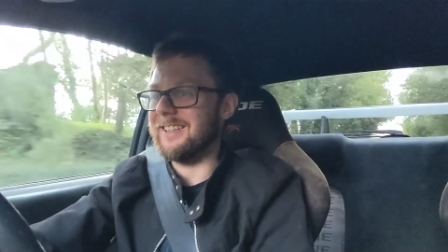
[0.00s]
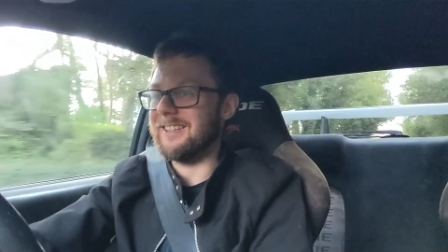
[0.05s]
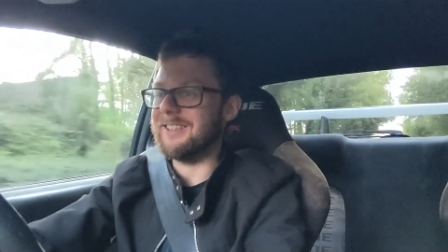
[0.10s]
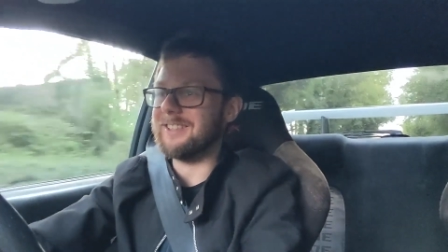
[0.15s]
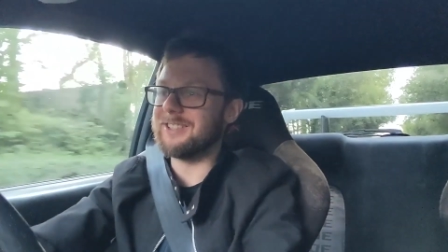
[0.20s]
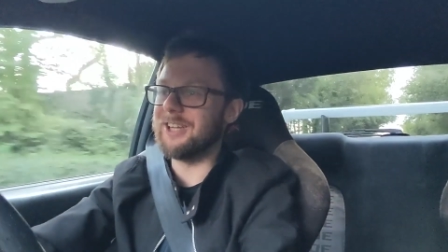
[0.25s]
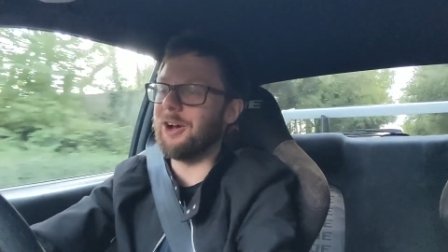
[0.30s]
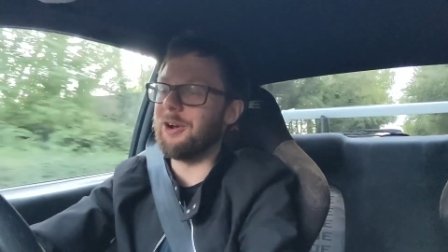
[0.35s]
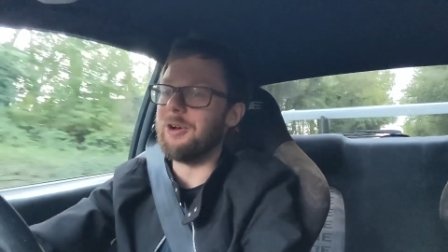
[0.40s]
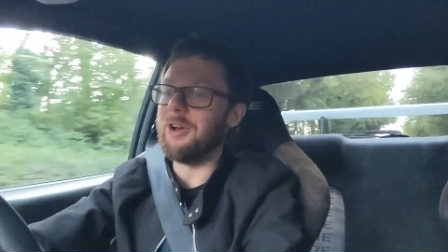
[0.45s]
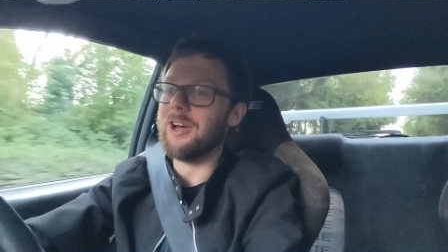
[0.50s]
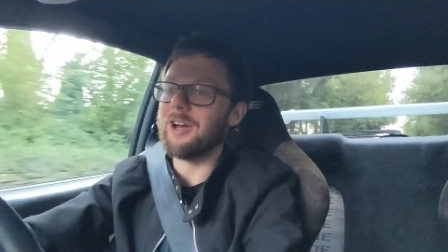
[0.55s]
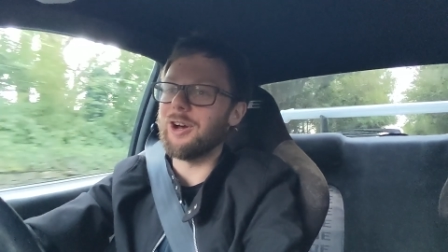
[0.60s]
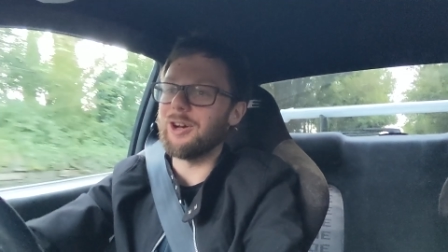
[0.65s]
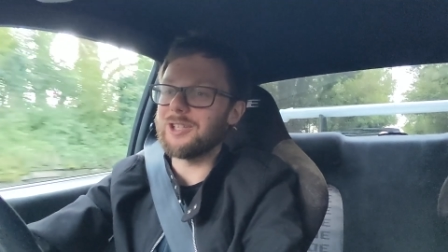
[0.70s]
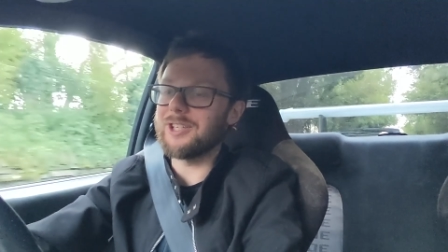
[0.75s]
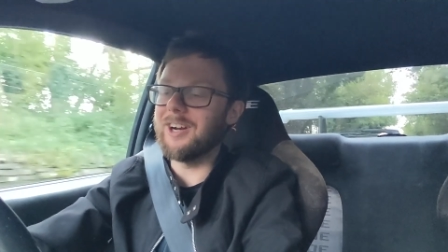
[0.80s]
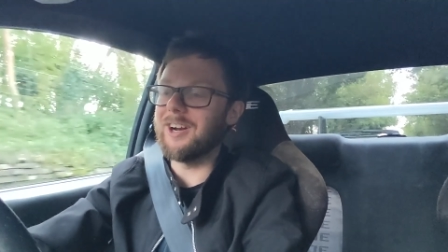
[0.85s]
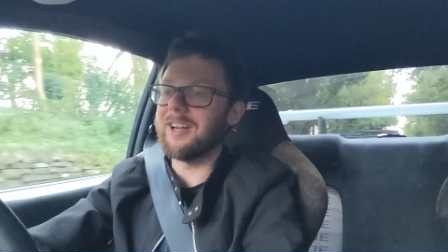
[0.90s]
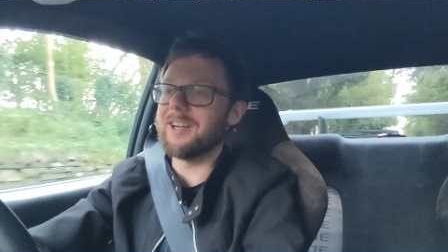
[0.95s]
So,
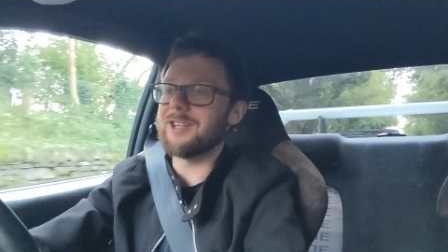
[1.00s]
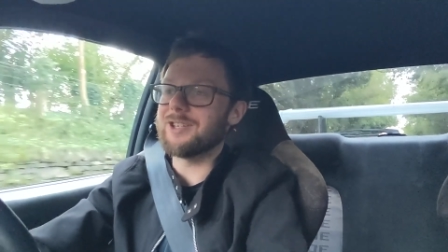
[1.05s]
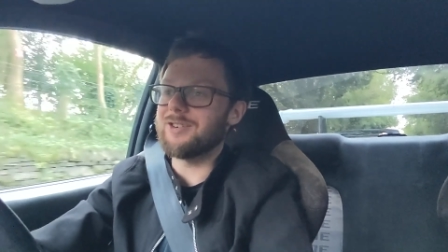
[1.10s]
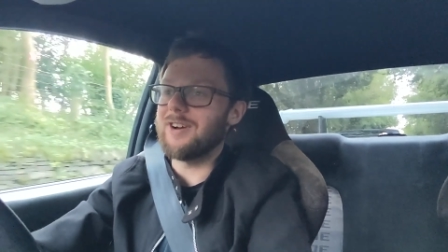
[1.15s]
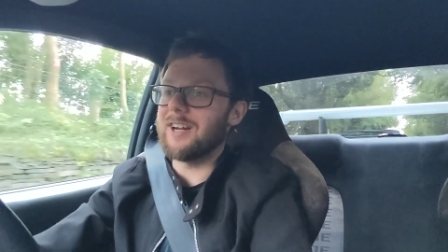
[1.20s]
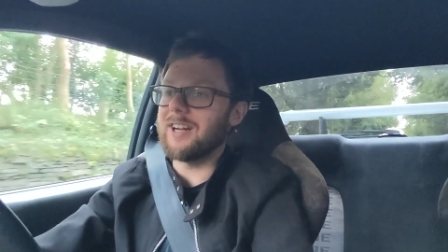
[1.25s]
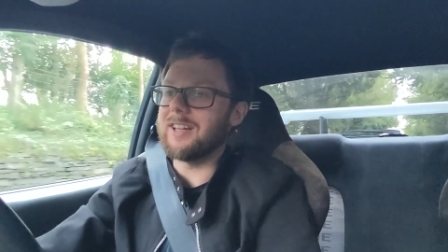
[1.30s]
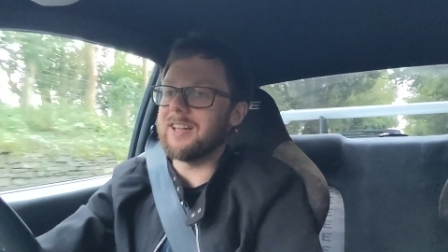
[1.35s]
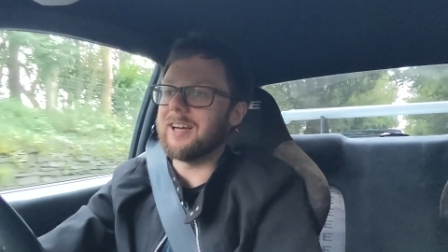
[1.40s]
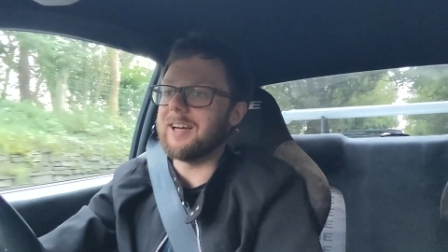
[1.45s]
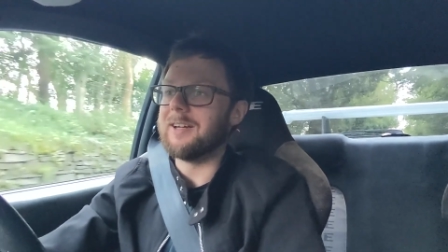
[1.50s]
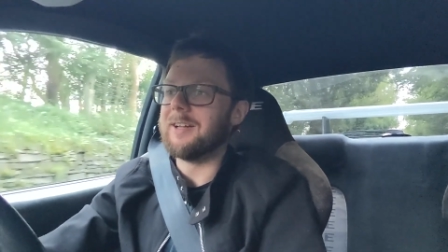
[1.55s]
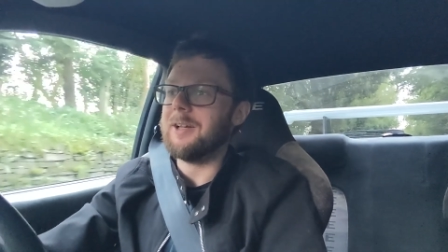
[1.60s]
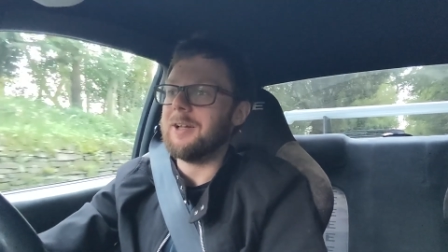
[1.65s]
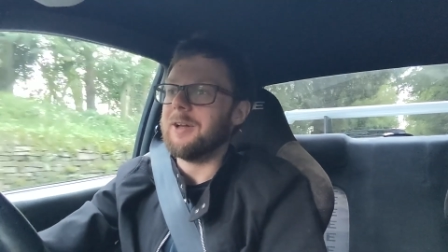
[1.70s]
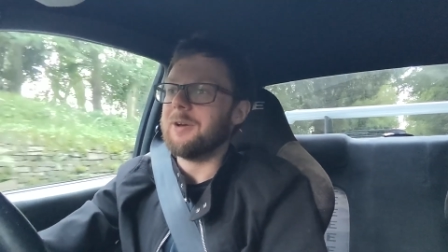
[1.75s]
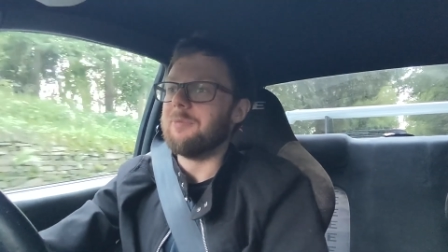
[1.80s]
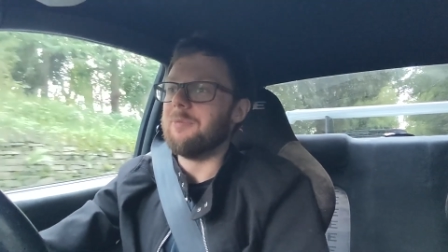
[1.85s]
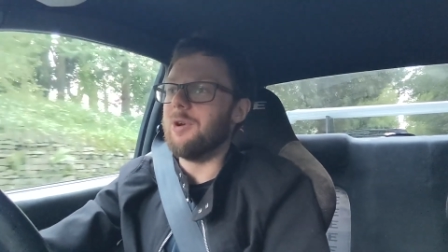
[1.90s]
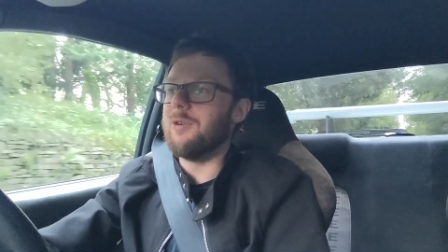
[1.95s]
got slightly distracted there.
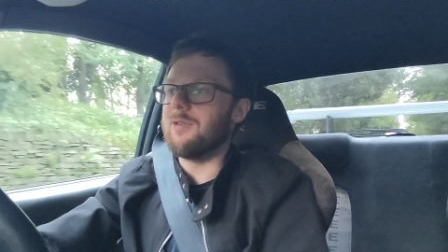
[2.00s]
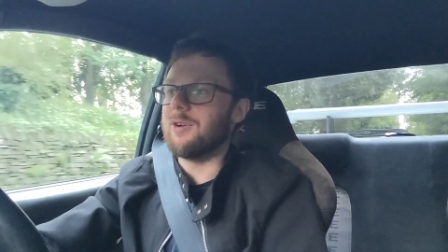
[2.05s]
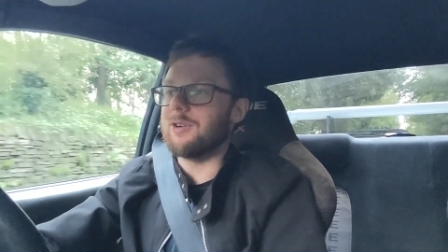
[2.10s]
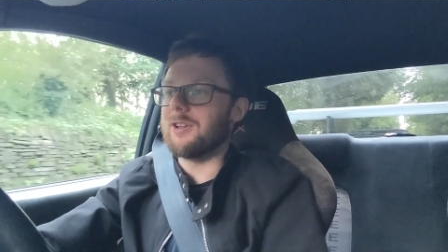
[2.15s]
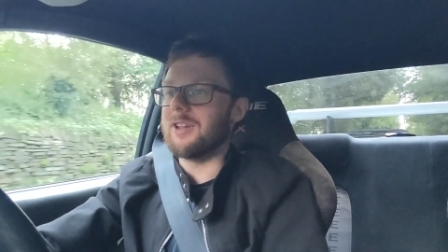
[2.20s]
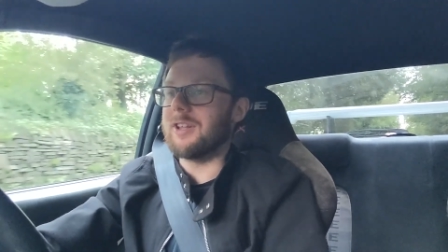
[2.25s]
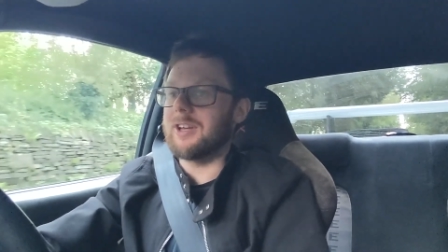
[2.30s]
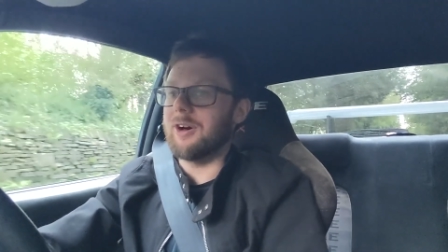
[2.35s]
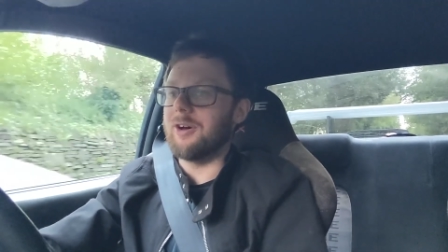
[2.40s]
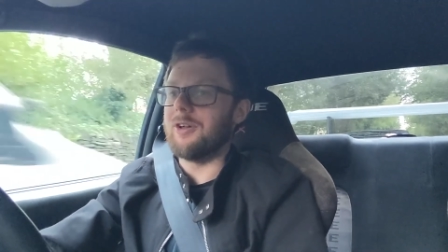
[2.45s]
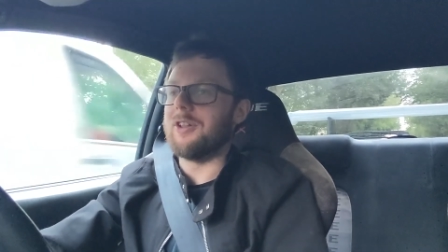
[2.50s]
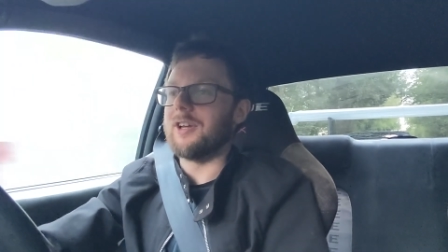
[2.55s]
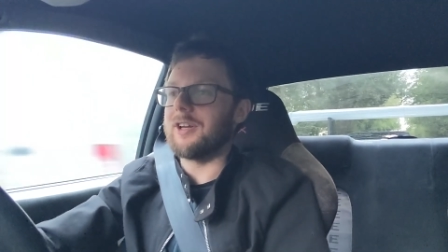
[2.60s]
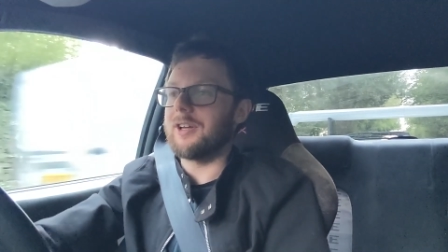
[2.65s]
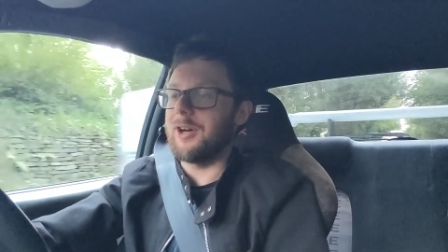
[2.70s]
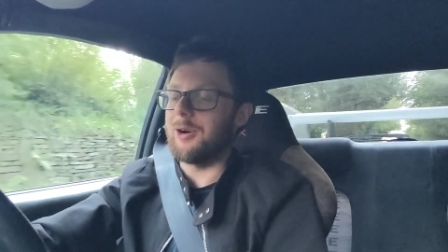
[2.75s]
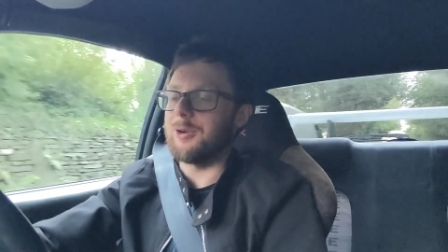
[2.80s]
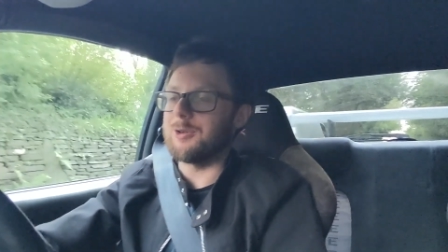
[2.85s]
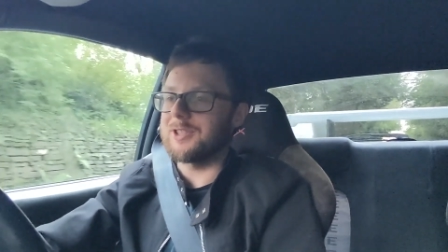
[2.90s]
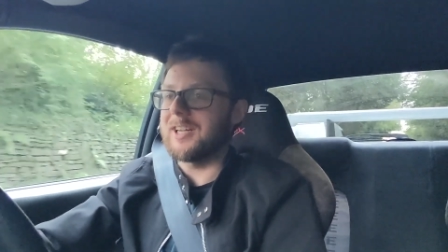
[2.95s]
Moving on to the
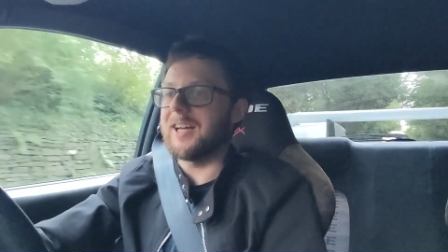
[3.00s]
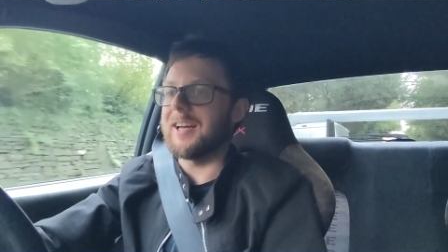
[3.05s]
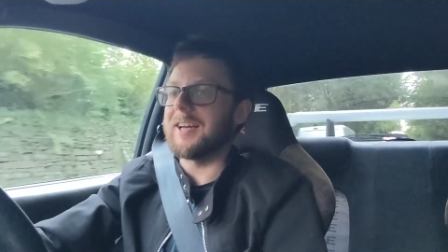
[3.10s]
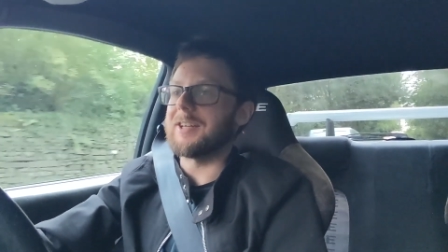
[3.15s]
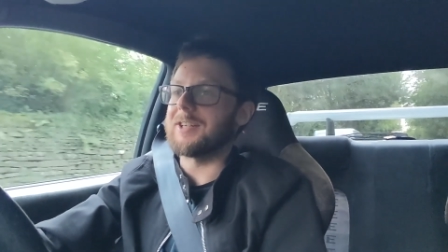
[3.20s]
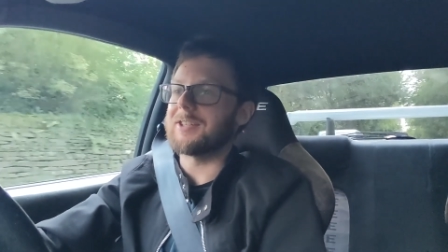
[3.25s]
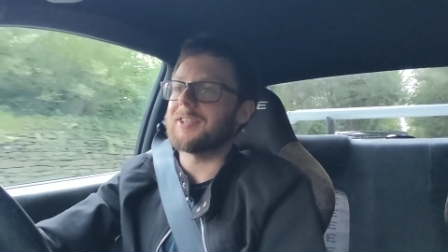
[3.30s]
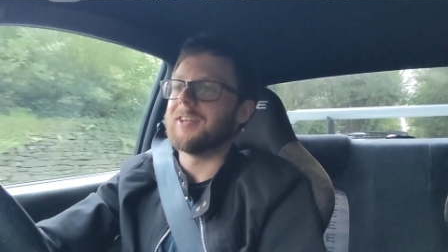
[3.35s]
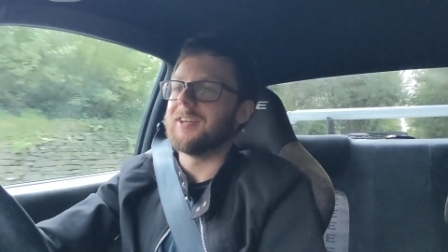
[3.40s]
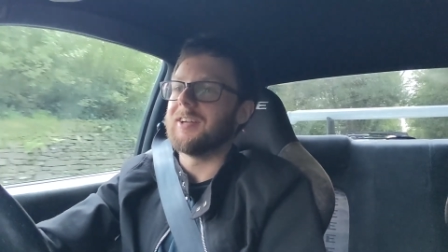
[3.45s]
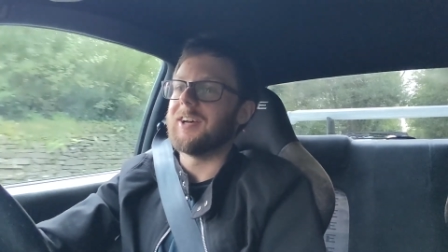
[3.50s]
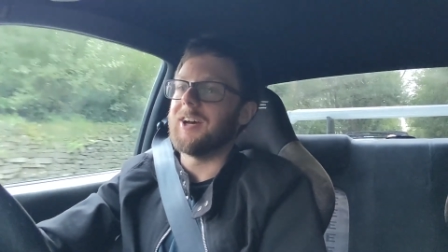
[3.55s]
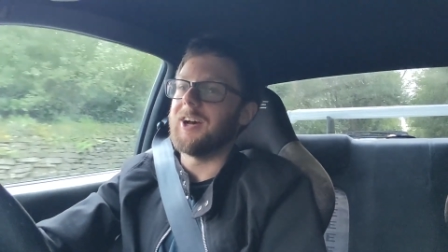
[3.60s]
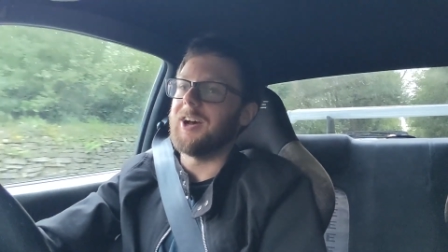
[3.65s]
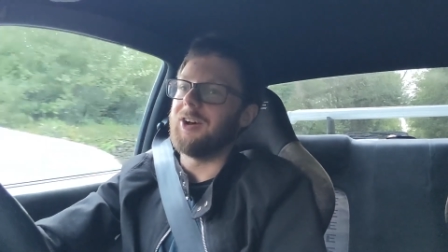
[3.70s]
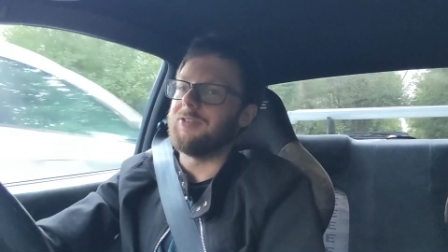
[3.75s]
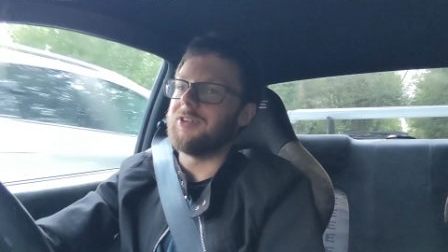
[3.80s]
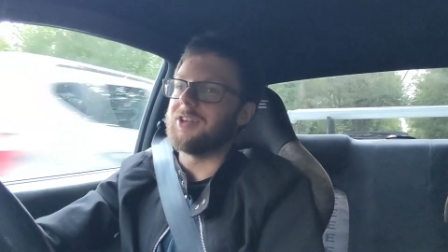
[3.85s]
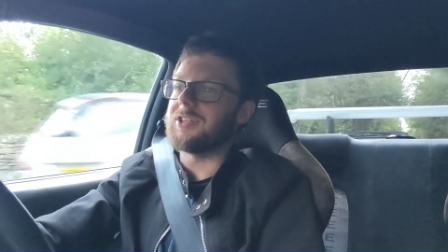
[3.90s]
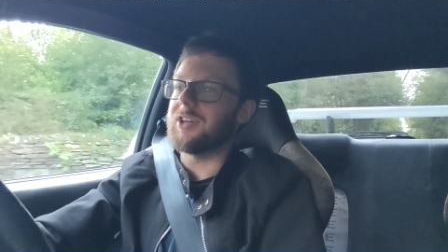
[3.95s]
cold status
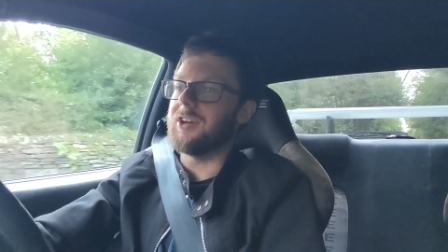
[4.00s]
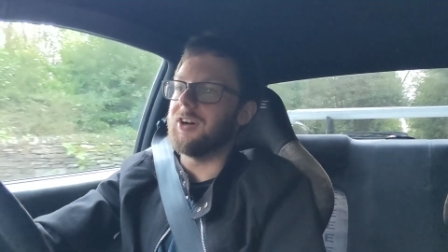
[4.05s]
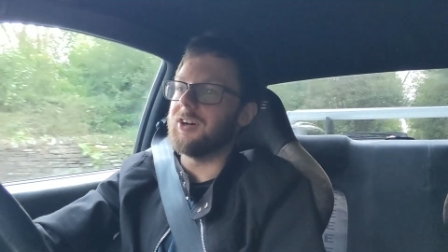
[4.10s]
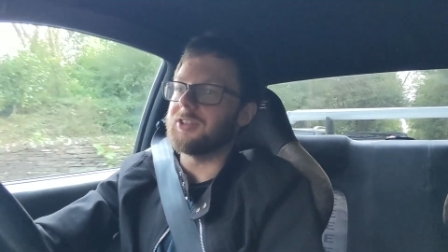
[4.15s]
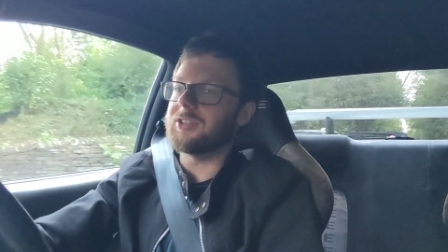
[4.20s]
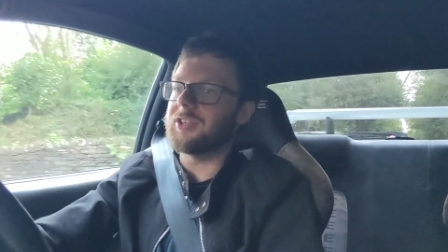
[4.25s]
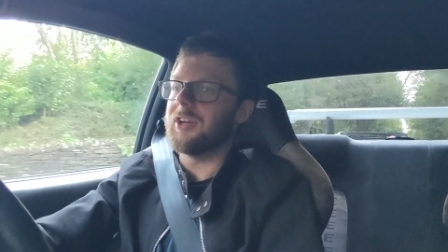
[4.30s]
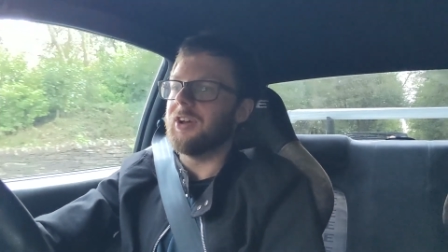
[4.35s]
of these cars.